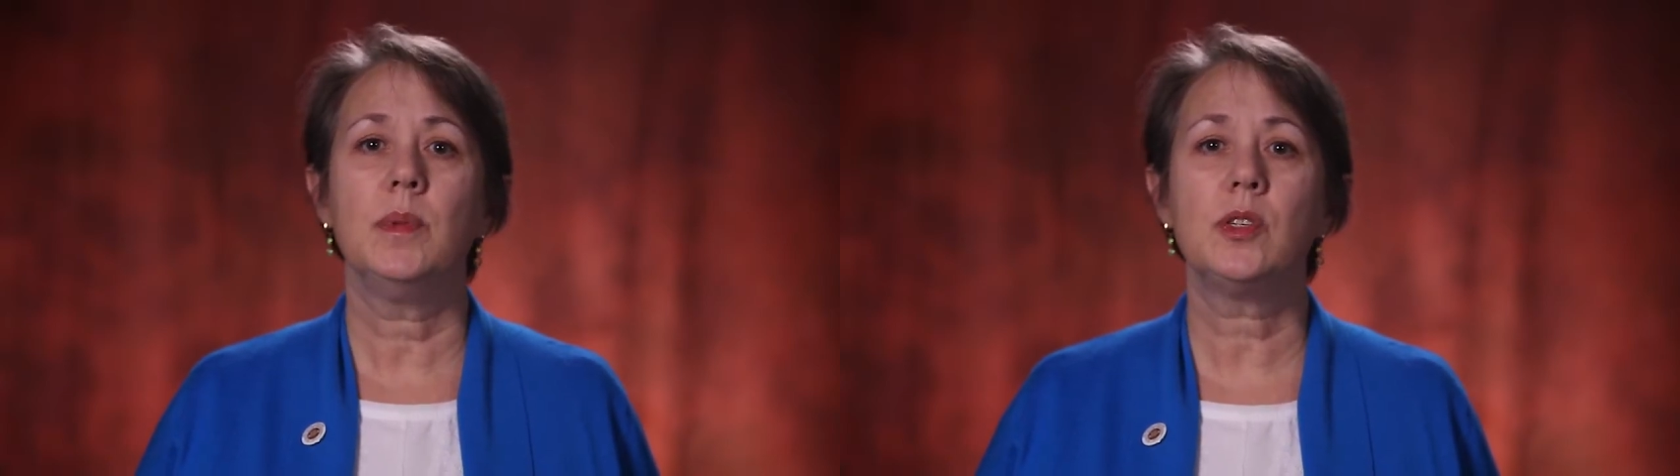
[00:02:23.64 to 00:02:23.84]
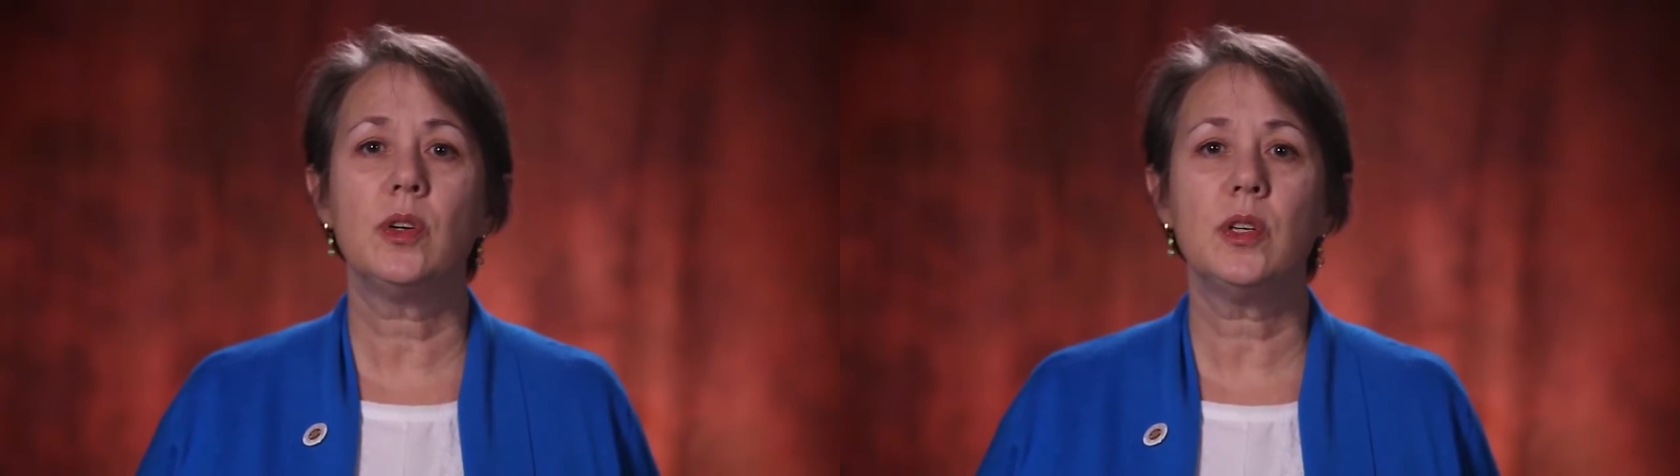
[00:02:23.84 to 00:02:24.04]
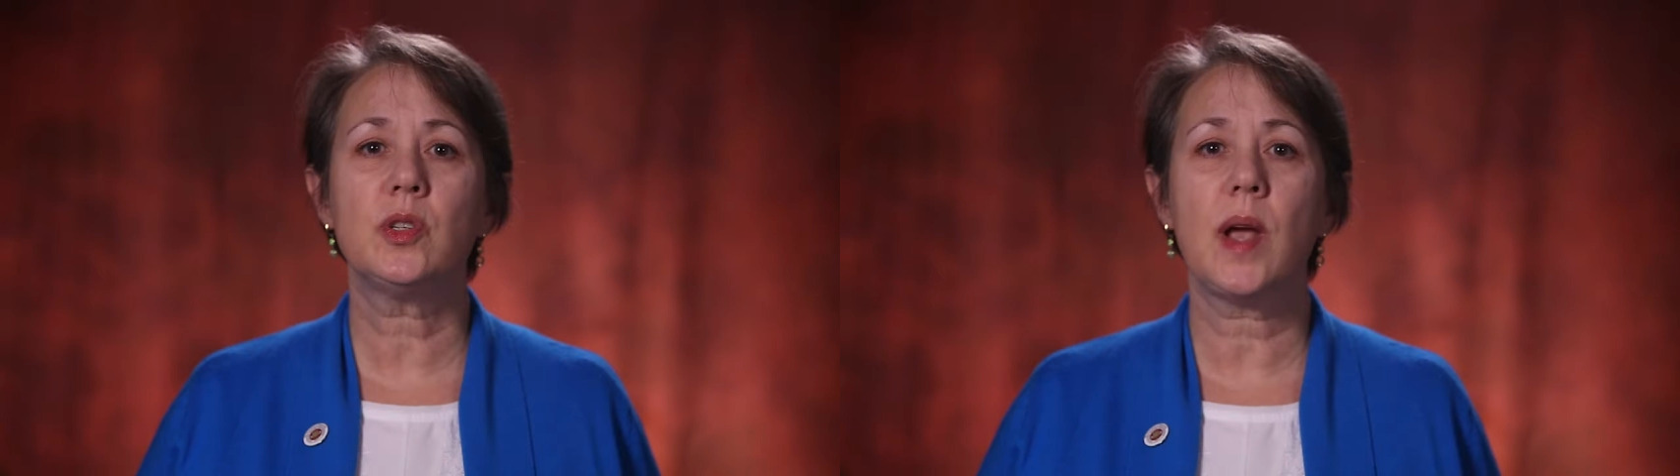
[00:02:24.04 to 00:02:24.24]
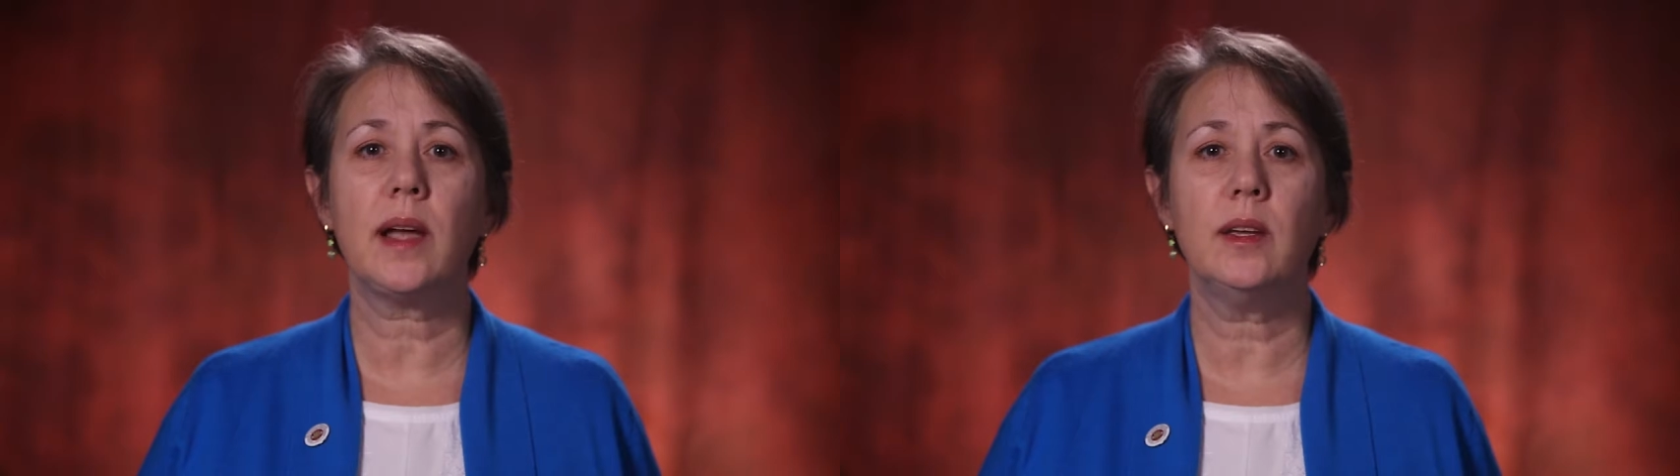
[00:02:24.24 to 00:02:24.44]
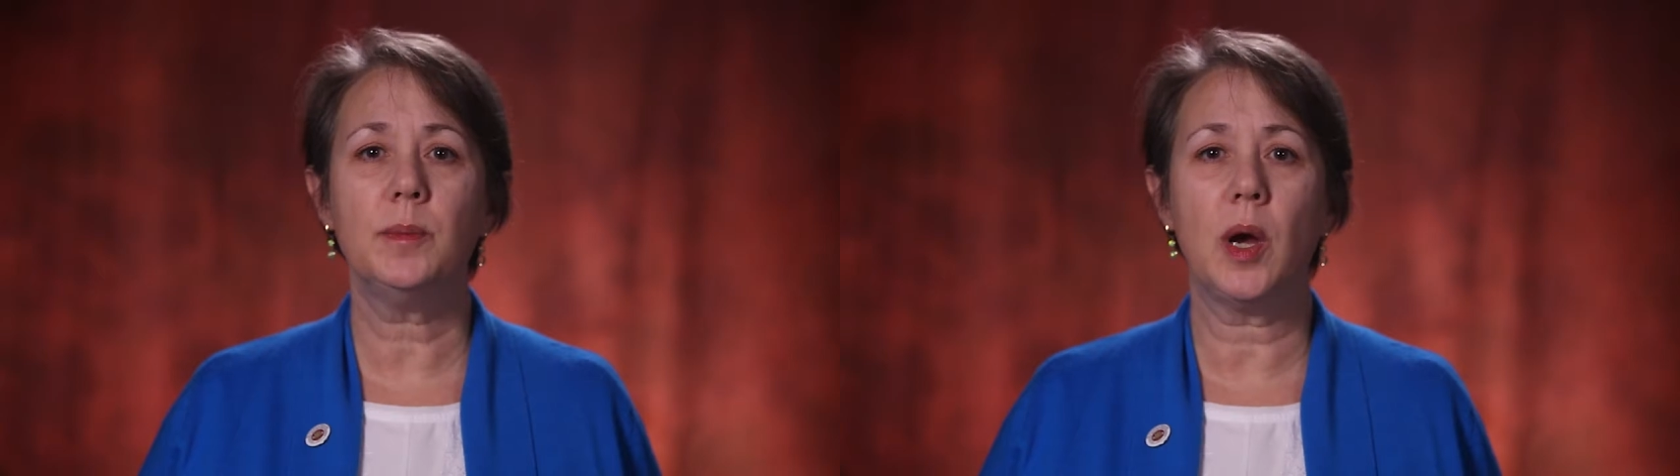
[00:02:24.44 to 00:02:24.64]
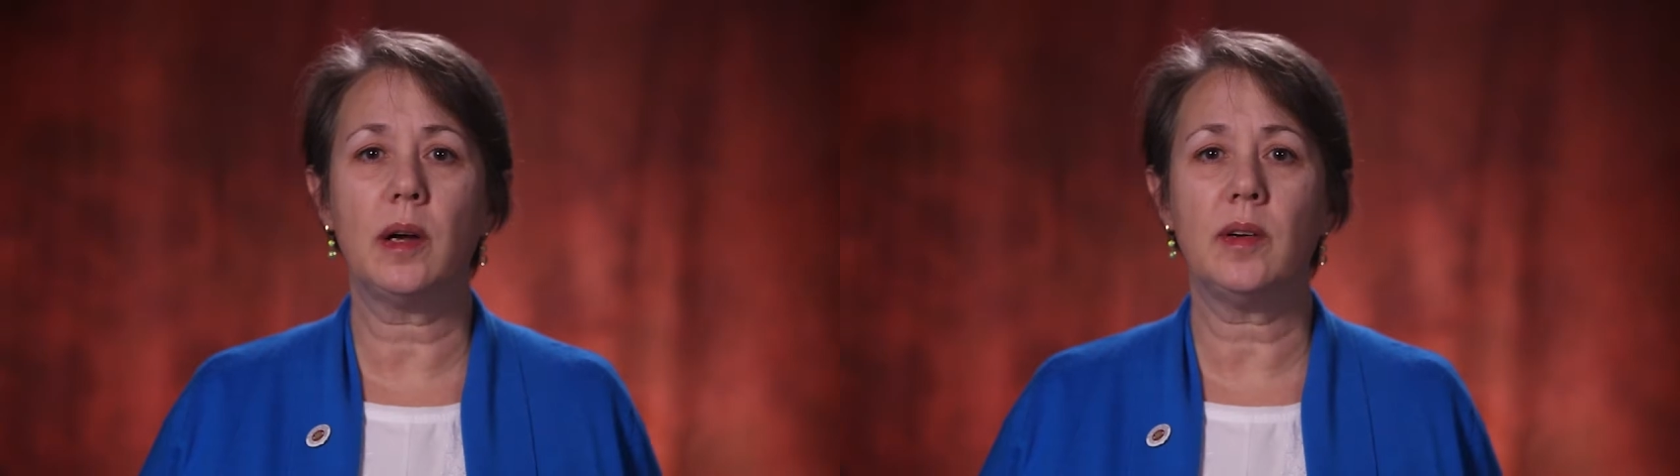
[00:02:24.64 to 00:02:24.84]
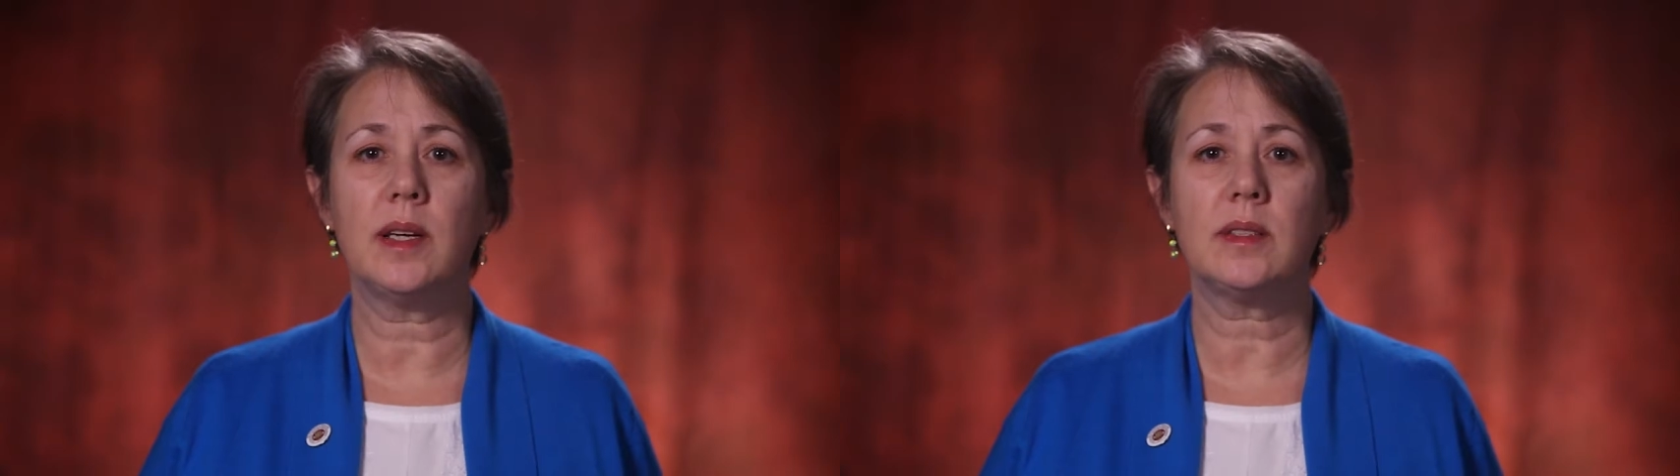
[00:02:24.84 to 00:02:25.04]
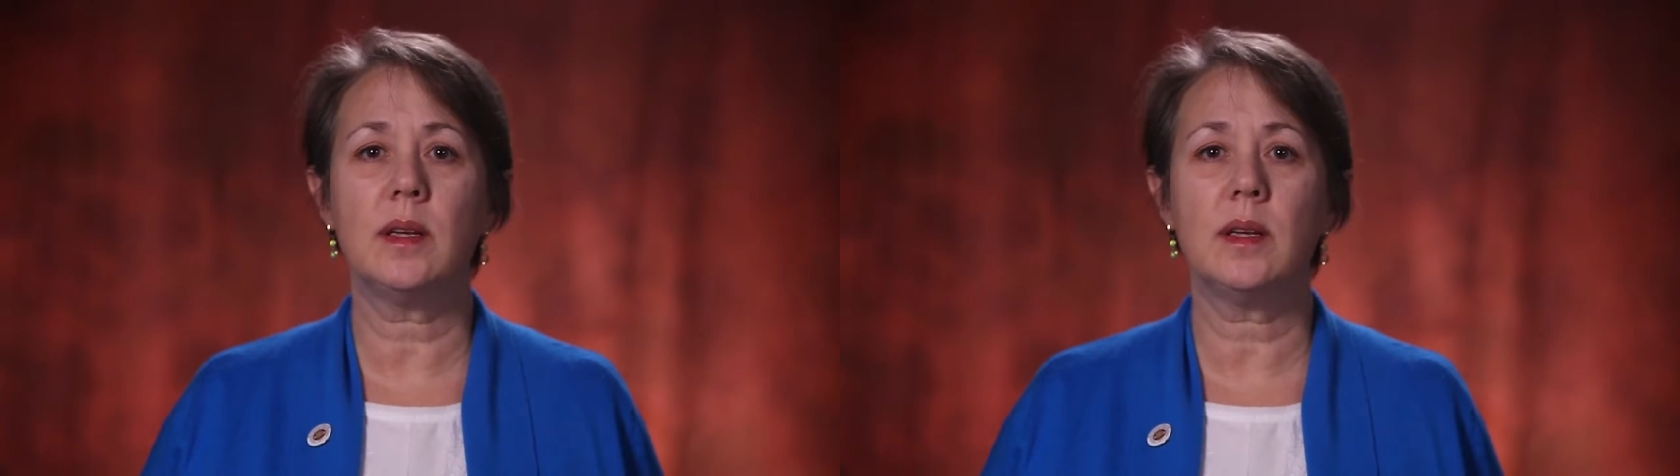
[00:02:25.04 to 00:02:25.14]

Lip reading: Be sure to track your progress